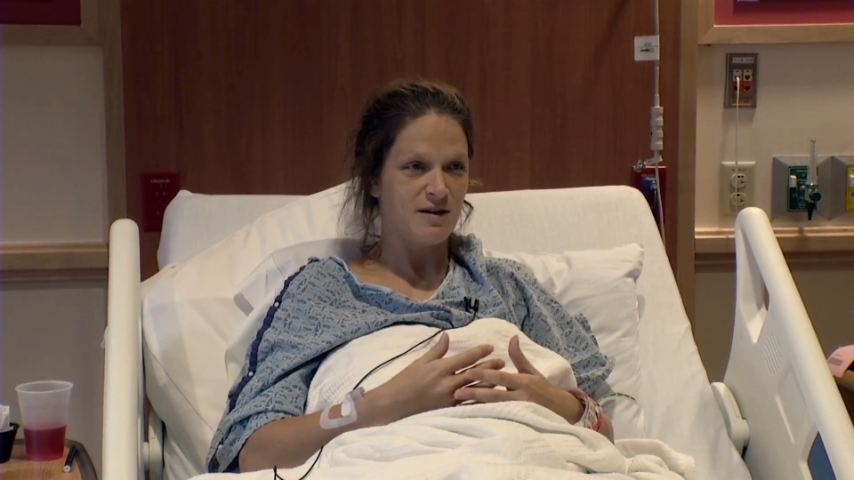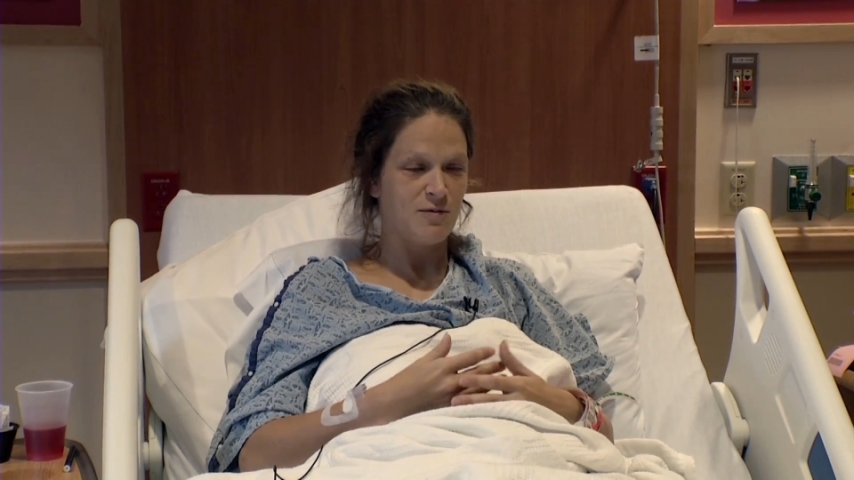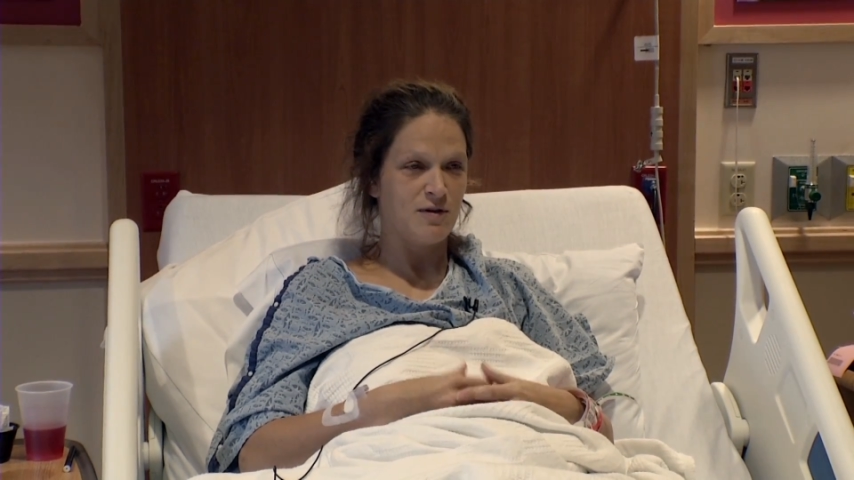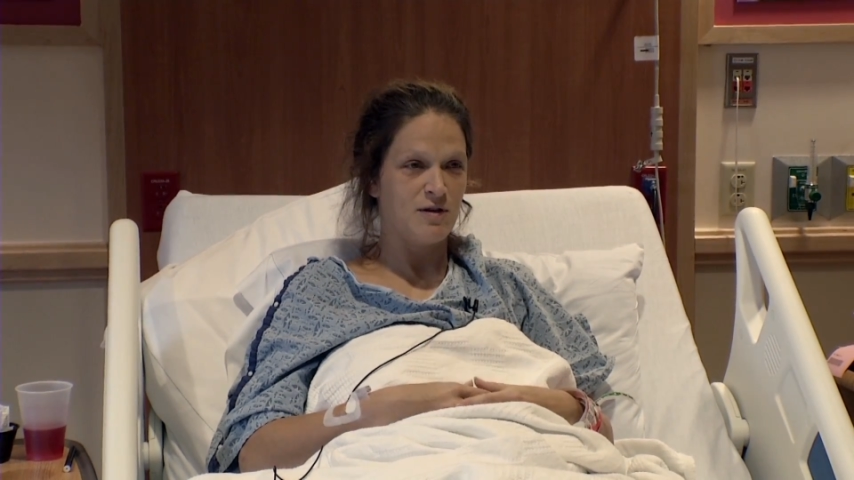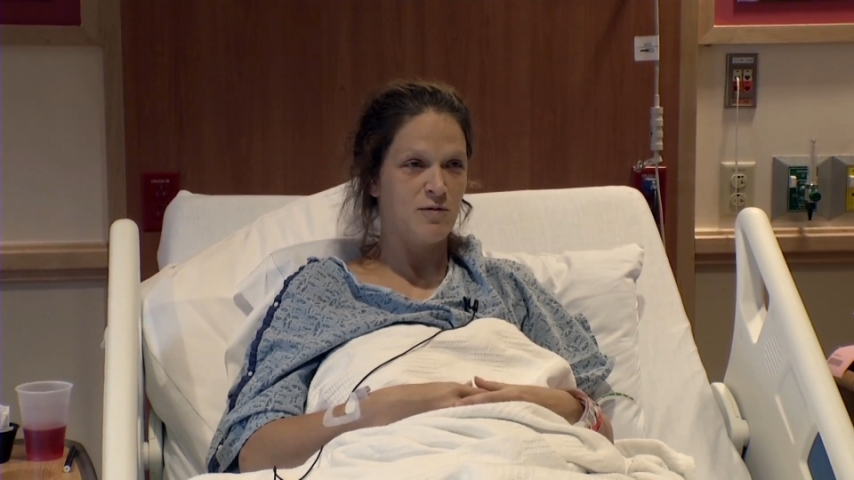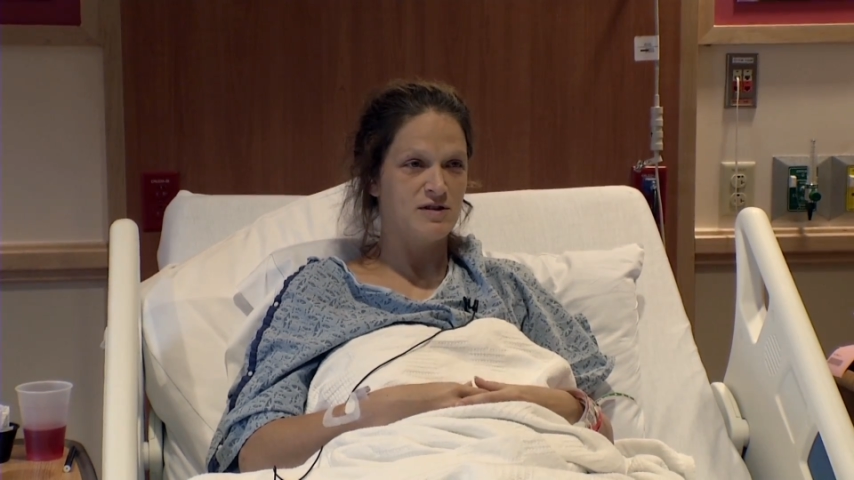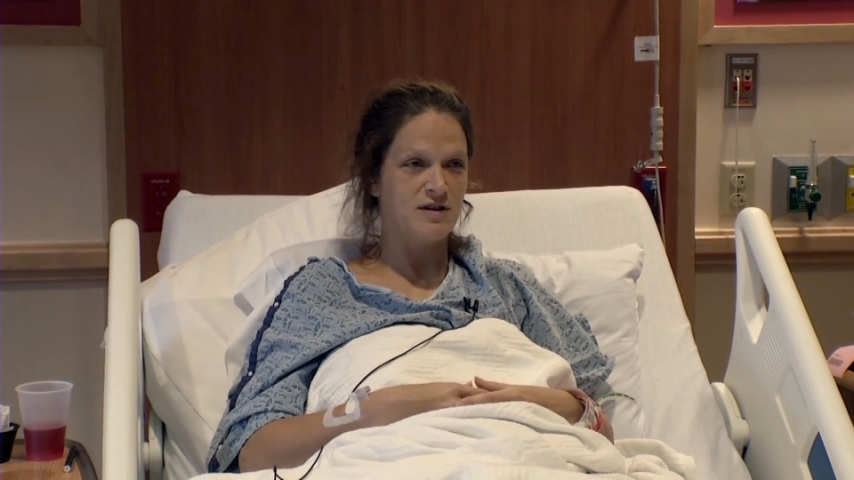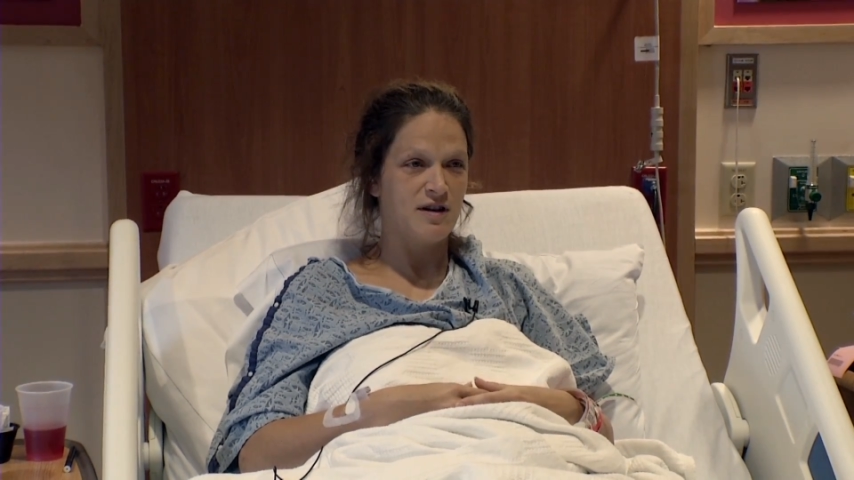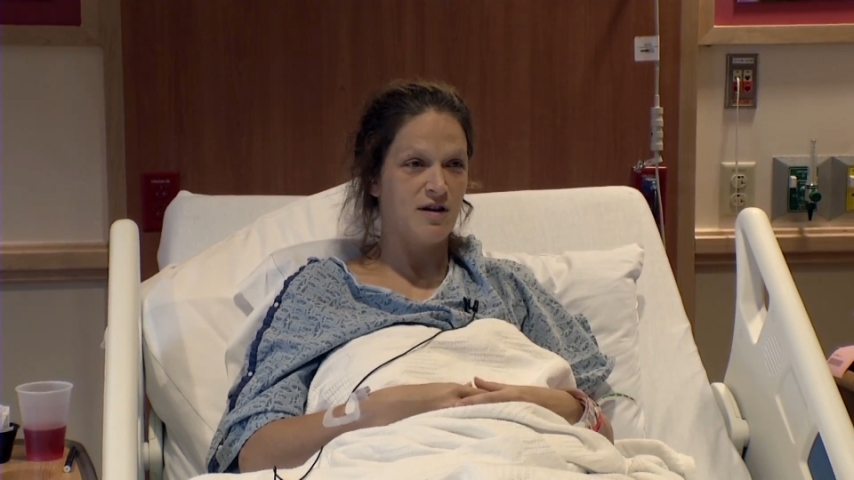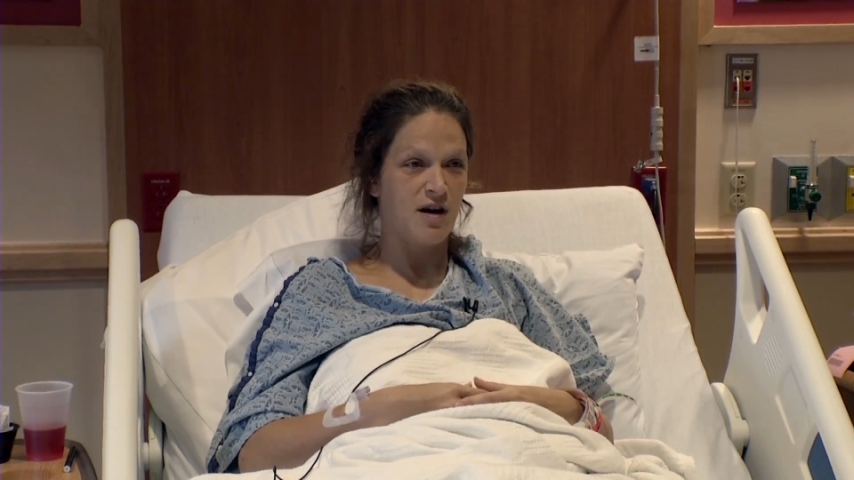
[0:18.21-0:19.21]
it was
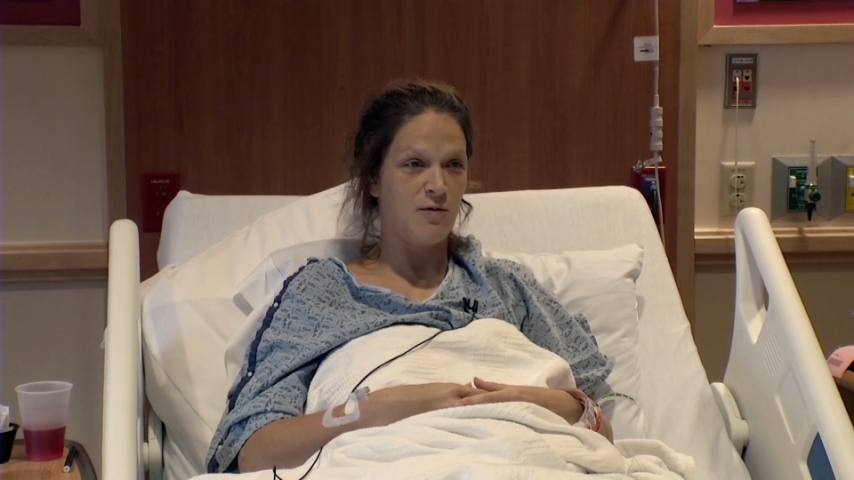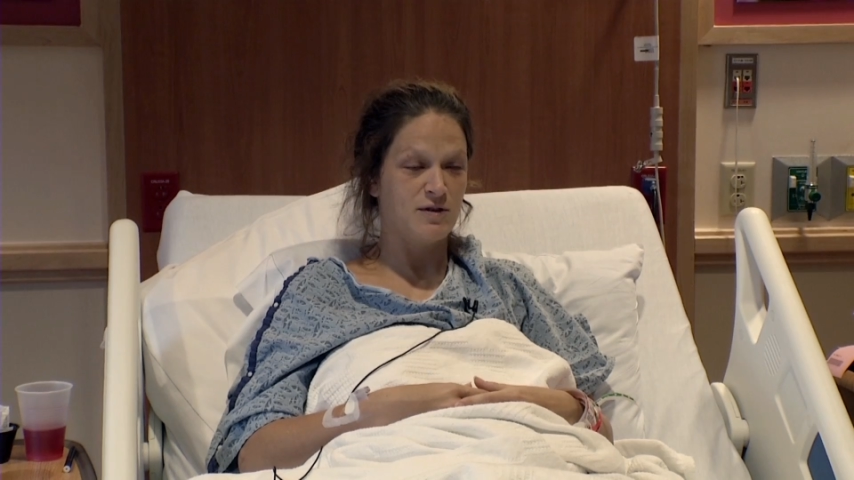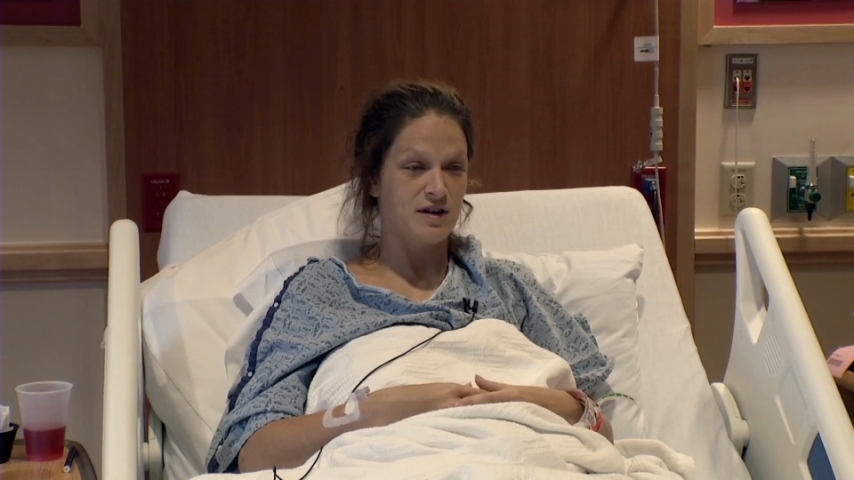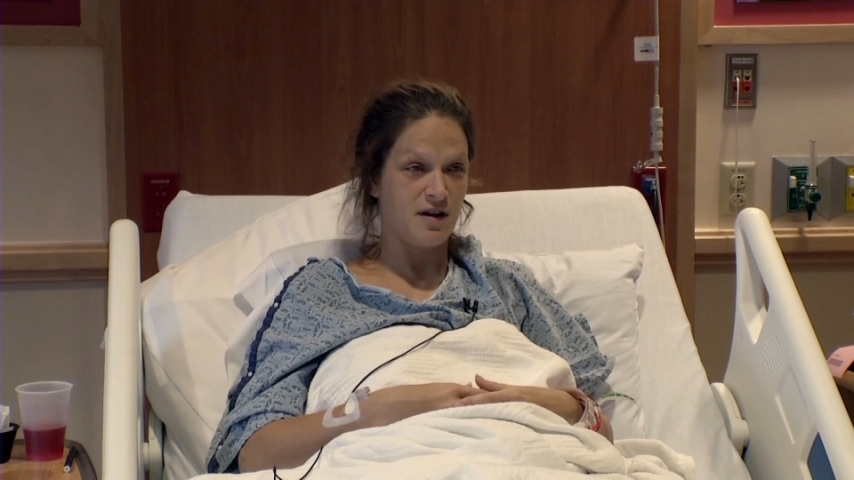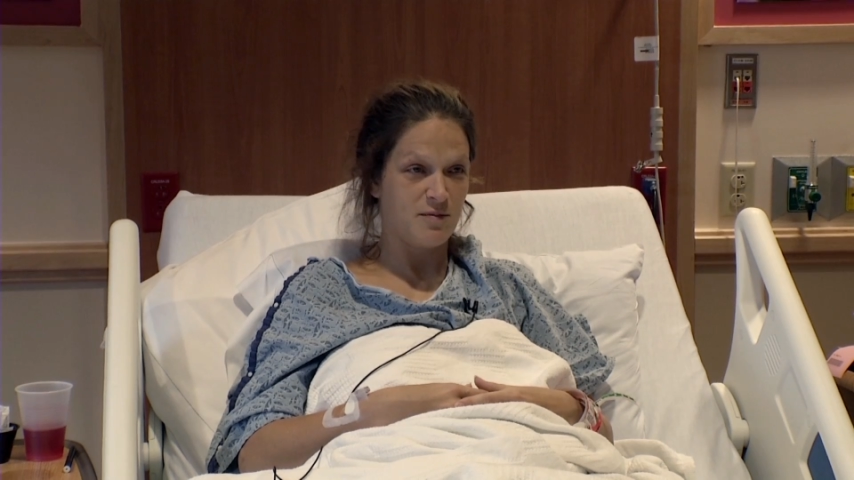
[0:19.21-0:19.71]
an